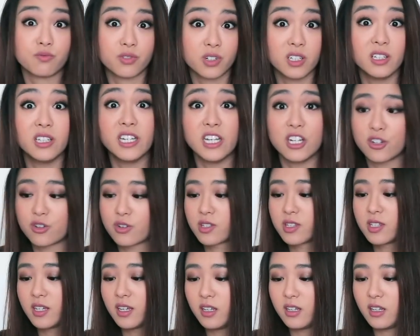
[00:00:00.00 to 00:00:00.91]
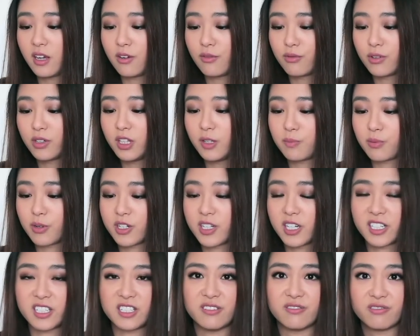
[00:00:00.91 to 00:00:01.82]
really interesting, and they're really
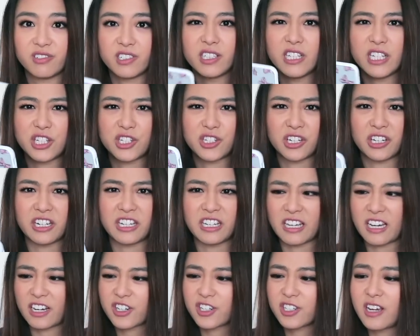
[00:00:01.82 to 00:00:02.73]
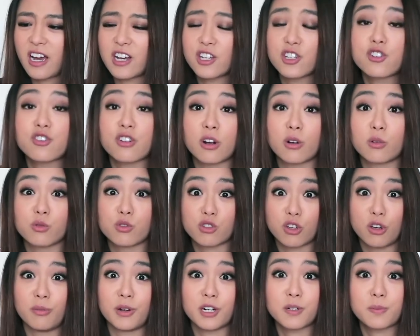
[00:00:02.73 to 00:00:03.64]
protective, really sturdy. Actually, I struggle
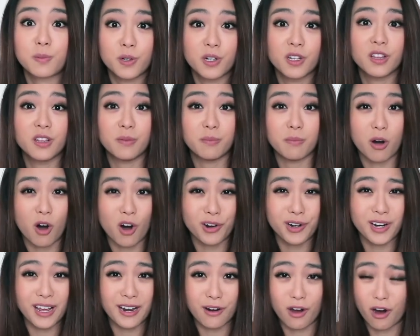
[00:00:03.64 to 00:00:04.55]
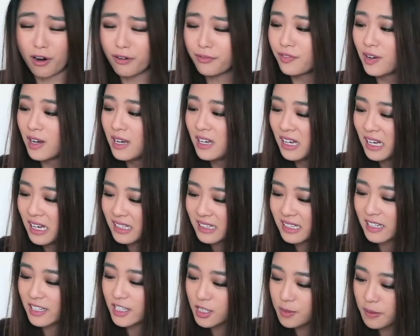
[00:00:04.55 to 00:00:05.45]
so much putting them on and off
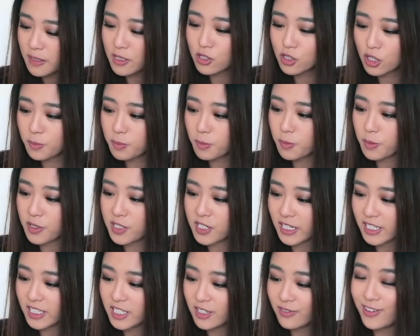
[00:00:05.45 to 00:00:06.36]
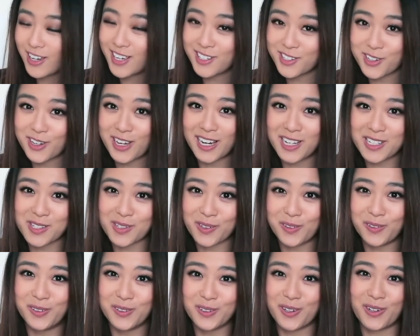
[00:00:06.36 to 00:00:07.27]
that it's been super protective, and you guys
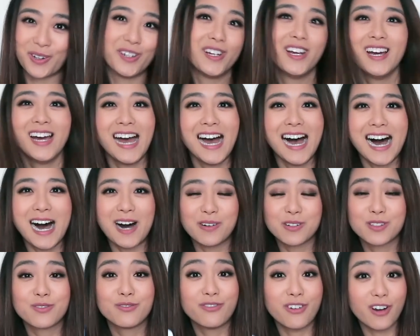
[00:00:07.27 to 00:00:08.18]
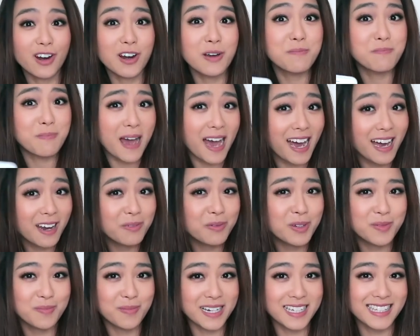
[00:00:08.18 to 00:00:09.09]
all know I was very bad
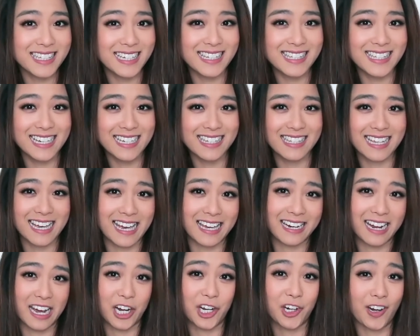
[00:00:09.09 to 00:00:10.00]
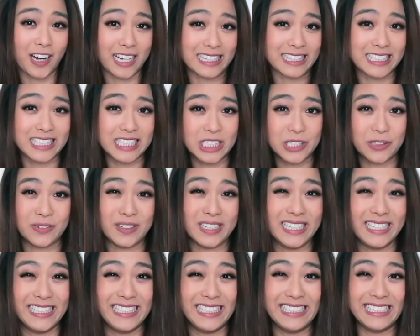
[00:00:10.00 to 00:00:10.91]
with my success and I cracked the
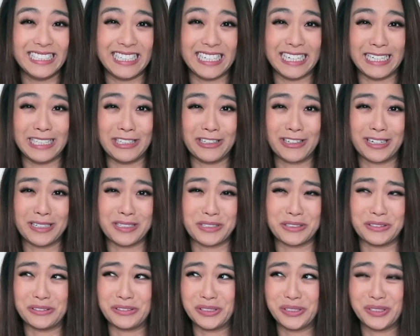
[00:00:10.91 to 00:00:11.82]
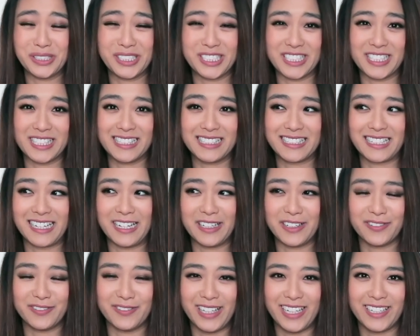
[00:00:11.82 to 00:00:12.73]
screen, and you guys a lot just
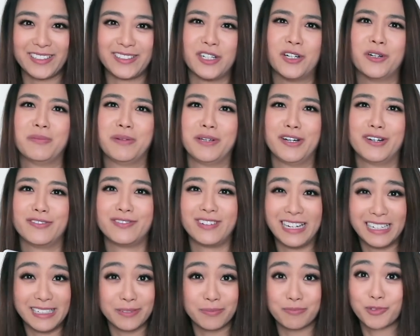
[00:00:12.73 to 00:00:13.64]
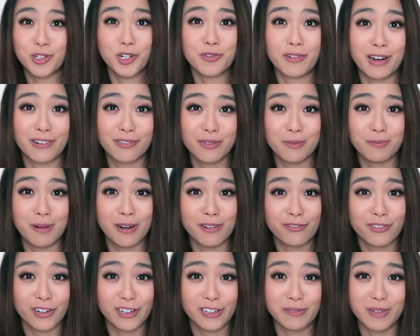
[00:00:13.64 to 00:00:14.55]
kind of like told me off I'm too rough with
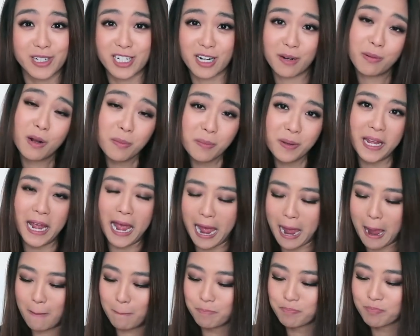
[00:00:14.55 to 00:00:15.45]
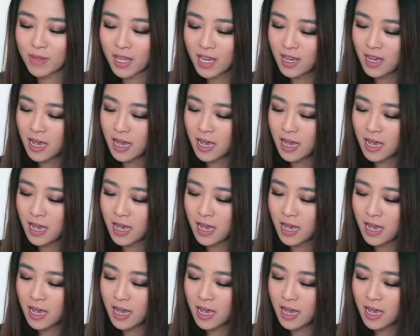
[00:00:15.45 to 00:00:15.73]
my phone, which I probably am,